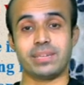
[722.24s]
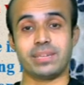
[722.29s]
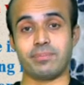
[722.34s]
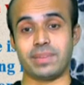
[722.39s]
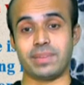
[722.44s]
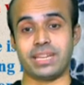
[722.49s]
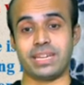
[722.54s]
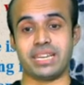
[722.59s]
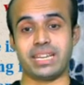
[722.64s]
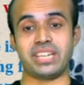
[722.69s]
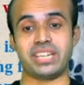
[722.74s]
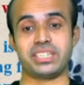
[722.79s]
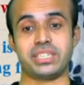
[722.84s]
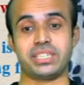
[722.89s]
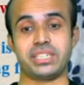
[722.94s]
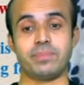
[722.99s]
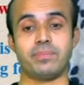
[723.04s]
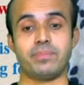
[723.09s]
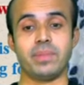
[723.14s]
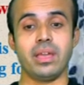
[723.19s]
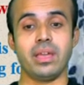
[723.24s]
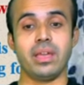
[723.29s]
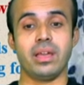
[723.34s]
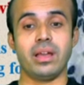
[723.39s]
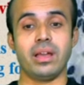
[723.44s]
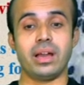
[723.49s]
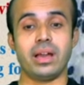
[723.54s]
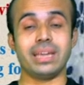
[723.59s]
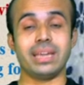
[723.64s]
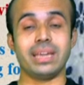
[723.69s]
leadership
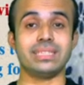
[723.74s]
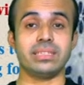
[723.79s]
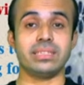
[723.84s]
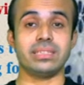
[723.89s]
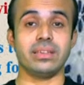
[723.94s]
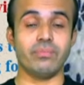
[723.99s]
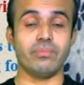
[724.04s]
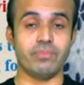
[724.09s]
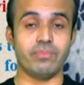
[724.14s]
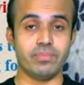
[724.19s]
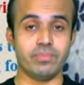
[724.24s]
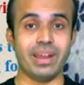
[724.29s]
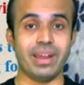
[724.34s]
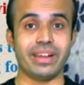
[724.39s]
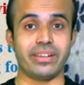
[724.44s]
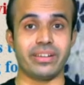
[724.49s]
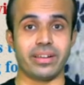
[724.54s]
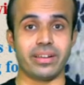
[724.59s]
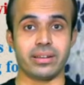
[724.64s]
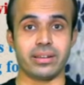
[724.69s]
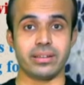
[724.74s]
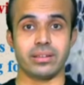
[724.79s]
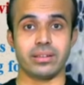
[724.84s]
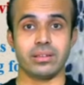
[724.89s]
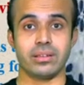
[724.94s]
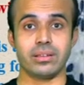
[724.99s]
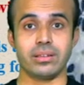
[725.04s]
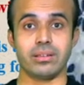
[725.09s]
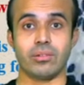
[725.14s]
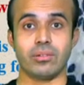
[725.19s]
is better?
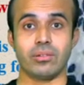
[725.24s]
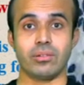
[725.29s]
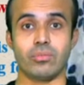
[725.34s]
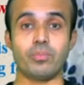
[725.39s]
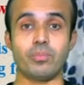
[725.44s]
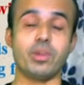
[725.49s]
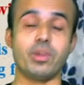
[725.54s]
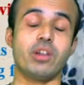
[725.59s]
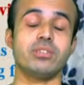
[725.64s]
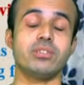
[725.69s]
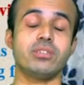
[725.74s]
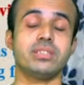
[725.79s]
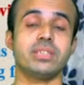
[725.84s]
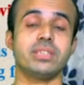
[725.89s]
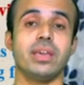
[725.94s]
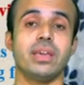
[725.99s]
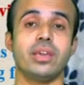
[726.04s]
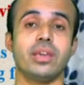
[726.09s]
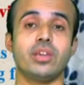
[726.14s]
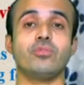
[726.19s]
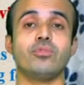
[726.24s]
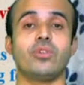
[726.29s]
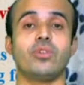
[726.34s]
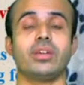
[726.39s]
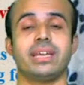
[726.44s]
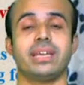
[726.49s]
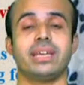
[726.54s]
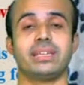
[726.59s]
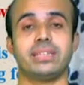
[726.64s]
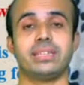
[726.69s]
Because you know
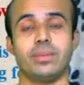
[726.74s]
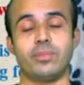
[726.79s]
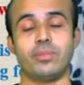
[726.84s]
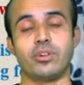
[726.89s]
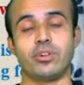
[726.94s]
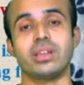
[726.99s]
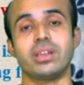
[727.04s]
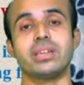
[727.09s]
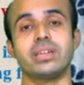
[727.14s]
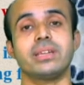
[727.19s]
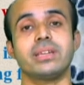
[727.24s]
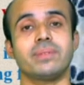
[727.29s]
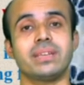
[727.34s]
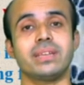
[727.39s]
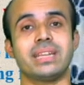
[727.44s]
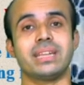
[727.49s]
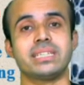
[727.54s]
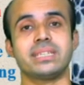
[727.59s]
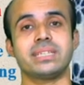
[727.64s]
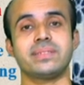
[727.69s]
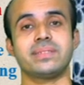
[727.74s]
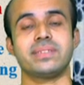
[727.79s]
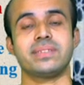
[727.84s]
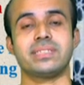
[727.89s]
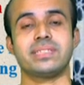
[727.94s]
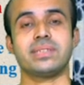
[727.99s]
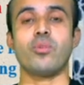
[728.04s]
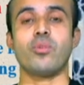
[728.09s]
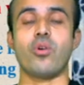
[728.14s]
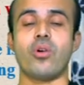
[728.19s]
that democratic leadership
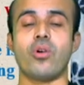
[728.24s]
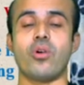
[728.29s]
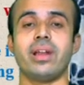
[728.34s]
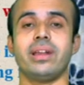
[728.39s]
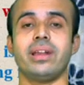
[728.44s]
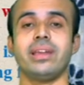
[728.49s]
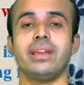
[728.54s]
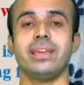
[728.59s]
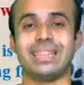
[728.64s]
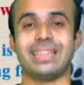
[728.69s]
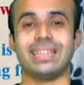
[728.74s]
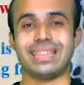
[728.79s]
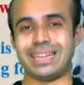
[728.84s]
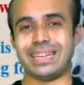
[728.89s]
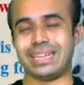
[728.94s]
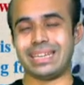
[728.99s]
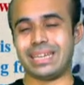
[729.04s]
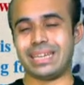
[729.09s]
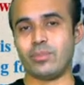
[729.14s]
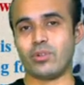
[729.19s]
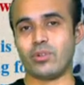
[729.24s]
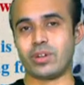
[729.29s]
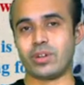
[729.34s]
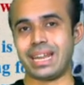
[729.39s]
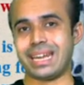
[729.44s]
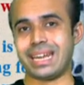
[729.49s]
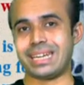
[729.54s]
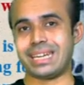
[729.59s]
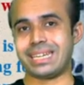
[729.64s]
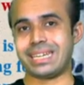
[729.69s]
system, where the
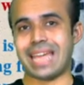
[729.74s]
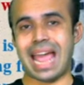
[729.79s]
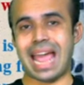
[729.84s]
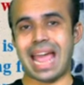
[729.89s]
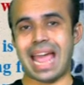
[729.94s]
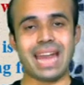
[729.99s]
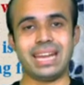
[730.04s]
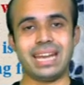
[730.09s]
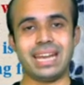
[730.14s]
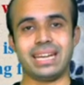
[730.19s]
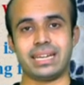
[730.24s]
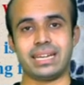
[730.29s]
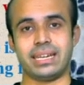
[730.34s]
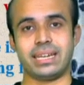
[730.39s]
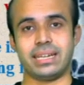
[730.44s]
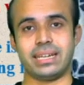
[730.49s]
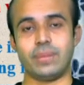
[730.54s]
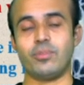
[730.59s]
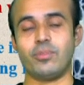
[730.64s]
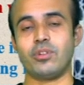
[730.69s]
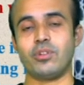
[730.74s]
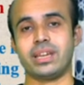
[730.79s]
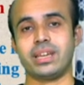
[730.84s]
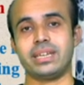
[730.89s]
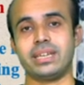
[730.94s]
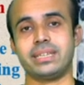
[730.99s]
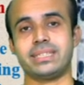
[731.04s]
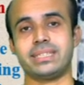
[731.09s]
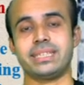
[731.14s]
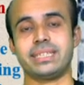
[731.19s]
democratic
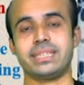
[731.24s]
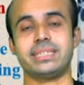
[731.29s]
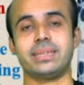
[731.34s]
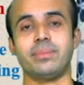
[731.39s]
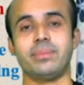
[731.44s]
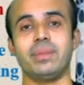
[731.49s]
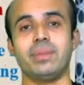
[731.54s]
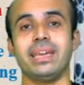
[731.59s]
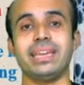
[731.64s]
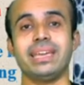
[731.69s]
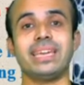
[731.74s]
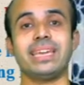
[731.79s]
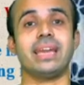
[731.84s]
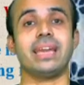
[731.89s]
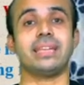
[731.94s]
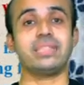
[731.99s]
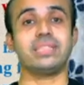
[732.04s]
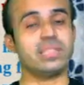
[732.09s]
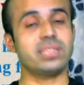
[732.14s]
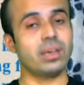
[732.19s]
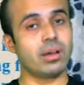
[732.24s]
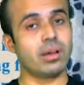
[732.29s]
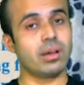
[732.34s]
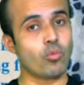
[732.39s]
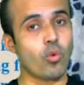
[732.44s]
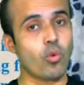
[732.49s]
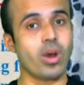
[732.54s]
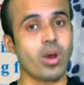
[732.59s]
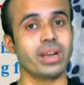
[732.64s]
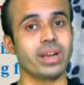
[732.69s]
system, here is the
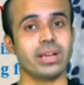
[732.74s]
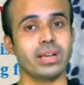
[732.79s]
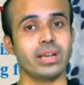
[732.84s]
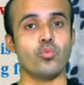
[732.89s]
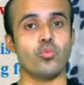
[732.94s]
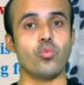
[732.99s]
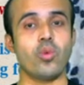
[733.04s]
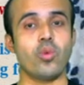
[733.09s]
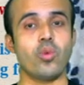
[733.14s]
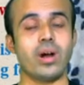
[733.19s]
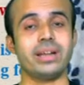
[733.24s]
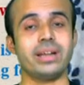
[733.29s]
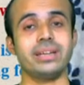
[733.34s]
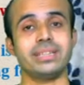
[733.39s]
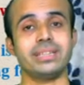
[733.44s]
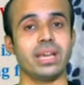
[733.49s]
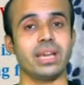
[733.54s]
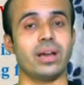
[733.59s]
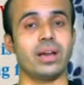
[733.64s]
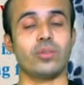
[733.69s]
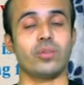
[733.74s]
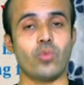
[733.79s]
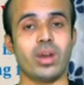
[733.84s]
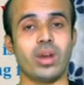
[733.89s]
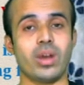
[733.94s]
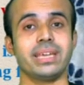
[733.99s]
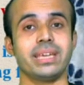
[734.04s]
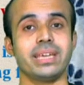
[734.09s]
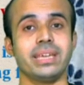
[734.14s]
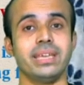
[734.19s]
worker who are they are
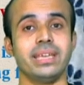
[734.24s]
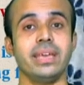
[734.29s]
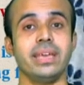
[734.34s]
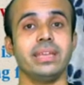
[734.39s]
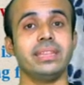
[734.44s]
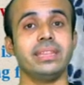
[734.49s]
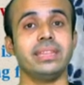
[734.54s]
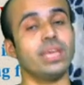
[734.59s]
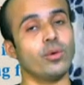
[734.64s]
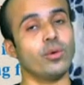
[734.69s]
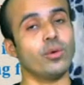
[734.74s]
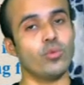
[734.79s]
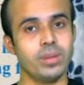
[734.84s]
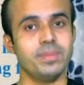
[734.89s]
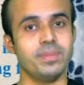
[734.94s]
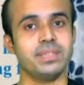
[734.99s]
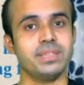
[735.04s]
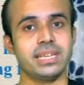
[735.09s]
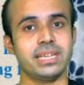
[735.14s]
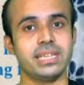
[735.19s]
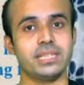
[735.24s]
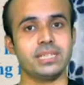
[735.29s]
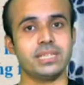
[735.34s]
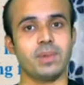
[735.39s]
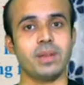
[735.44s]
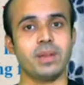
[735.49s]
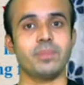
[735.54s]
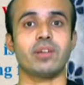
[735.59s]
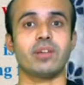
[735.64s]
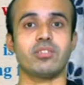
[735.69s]
working, they will be
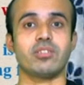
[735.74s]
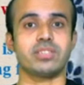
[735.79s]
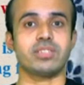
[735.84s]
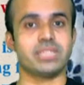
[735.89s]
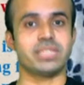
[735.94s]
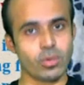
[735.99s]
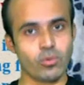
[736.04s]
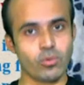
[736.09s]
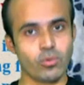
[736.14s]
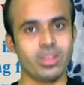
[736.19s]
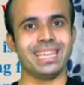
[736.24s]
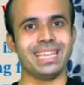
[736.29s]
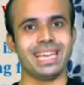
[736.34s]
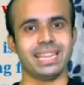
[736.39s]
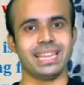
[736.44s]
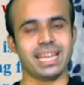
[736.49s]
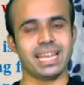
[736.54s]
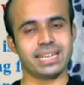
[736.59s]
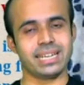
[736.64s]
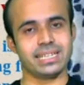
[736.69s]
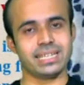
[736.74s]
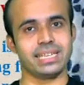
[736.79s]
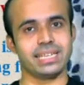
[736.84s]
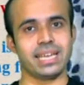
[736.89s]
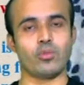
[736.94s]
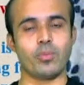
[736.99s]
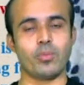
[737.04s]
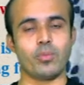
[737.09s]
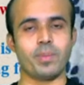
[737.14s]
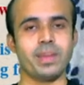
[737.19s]
satisfied because they will think that
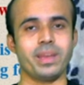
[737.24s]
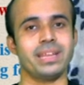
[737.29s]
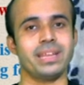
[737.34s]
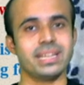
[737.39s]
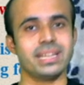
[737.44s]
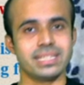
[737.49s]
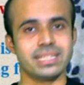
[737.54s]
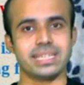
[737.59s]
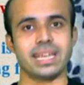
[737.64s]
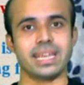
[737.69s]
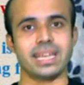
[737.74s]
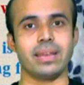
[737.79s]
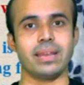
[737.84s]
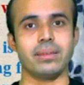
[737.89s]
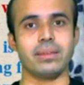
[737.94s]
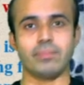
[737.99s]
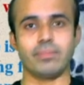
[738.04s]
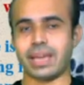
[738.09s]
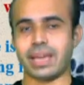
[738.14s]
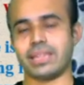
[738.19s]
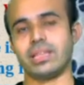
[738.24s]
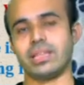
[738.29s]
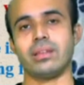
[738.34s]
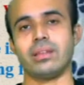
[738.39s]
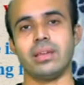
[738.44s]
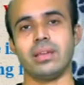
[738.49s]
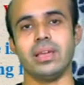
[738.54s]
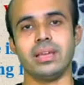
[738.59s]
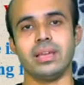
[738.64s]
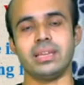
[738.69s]
their opinion is taken by the
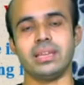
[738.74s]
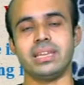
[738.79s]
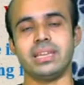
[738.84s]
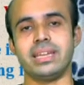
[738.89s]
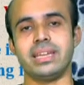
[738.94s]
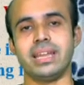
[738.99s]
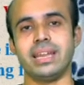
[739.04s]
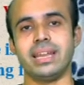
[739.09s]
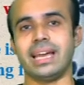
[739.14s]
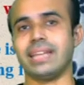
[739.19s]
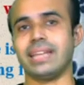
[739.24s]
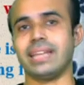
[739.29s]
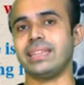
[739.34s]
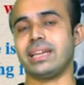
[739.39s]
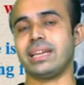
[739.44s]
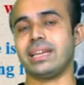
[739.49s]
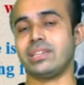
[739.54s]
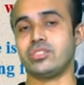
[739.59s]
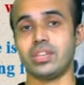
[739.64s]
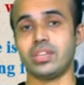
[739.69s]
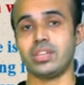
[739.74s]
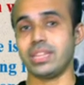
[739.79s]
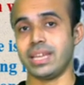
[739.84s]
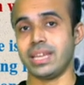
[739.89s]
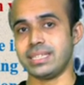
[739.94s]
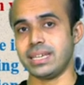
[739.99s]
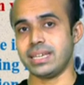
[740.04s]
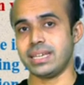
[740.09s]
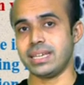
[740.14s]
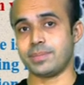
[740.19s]
leader, and that is why they are
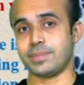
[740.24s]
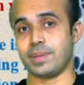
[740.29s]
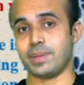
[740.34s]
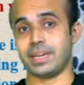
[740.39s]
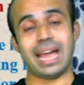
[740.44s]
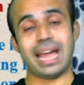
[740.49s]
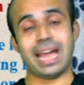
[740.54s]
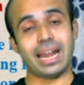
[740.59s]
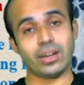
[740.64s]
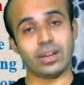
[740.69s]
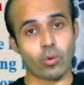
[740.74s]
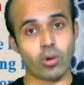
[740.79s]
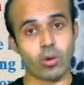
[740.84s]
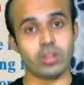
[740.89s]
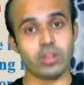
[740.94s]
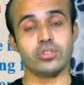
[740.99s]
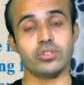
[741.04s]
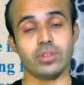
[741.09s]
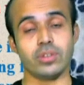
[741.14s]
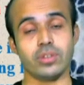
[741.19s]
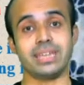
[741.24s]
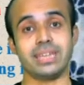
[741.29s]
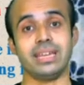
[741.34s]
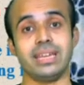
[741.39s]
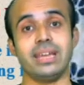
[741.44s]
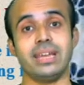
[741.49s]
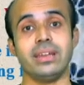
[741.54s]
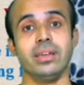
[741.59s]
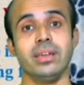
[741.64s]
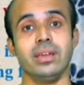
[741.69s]
satisfied. And also leader
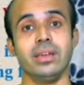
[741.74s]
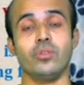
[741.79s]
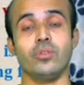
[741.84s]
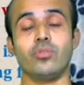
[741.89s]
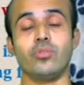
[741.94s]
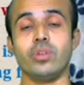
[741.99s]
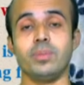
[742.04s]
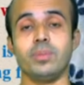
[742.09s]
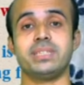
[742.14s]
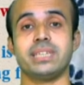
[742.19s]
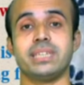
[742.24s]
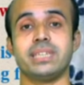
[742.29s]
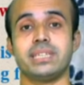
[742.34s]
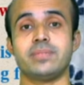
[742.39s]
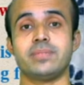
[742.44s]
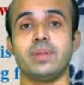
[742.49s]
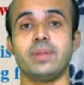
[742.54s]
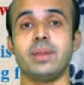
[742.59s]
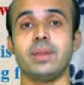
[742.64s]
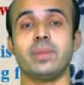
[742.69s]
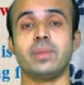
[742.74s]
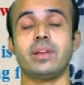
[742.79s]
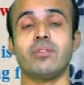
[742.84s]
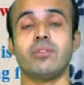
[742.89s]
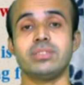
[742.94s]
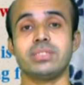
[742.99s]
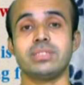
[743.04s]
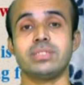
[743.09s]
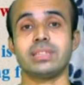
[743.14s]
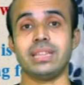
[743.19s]
will be satisfied
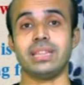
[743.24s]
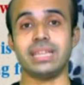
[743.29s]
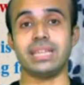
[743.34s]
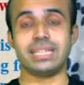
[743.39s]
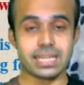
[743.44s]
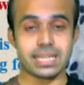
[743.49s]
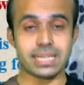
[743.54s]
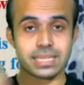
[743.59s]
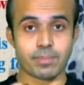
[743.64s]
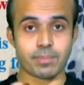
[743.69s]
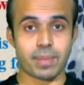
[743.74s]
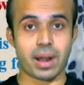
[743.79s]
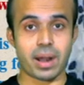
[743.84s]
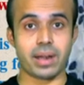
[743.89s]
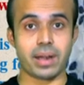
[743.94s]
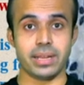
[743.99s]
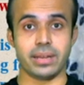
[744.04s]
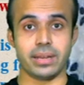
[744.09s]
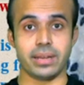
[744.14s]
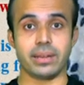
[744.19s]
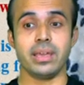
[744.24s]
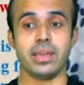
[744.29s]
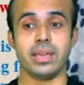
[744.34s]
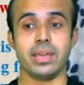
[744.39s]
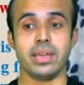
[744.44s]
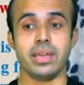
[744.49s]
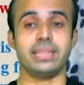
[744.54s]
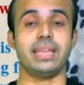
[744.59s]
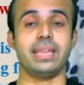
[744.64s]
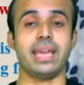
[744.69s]
because leaders burden
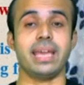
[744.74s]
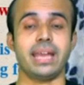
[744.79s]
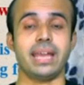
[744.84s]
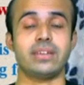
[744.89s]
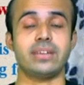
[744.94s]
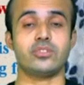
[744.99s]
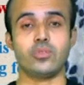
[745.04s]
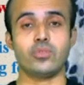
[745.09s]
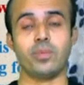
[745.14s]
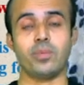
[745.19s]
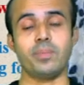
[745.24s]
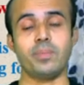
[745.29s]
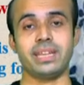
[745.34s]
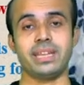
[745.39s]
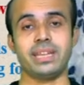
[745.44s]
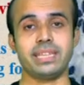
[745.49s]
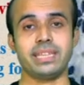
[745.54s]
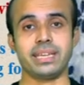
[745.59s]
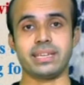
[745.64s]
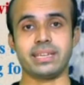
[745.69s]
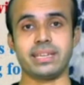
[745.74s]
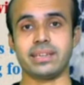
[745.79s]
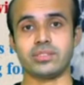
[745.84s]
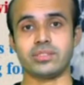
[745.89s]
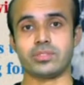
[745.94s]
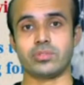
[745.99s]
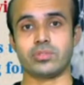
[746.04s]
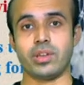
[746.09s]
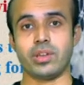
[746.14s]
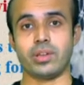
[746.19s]
in the head, so many thinking
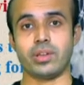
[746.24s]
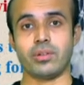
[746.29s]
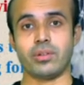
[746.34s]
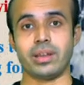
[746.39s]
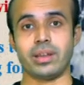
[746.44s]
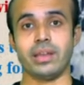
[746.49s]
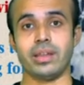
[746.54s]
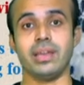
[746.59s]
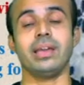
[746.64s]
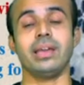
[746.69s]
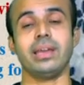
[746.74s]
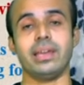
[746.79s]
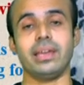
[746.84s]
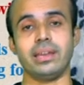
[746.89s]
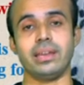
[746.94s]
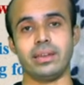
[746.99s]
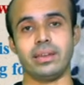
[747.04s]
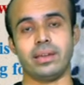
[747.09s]
is going on in